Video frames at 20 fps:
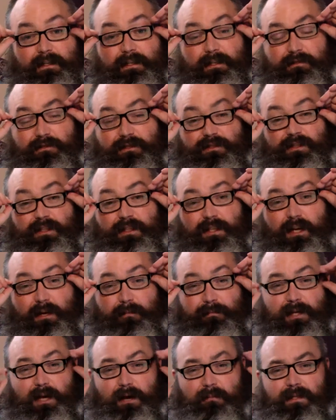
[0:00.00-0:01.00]
She's in the
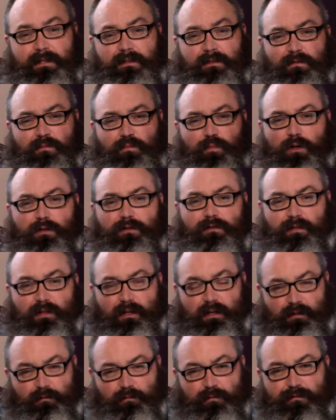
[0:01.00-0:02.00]
upcoming The
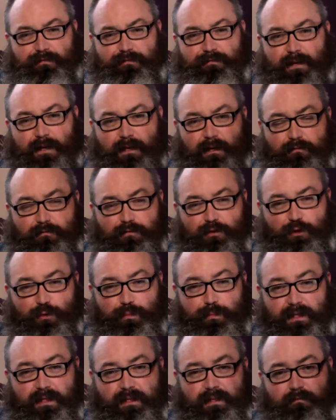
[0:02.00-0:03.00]
Wonder with fellow
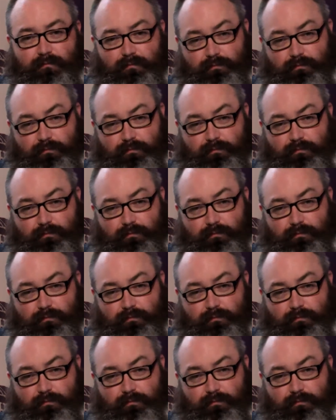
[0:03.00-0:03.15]
newbie,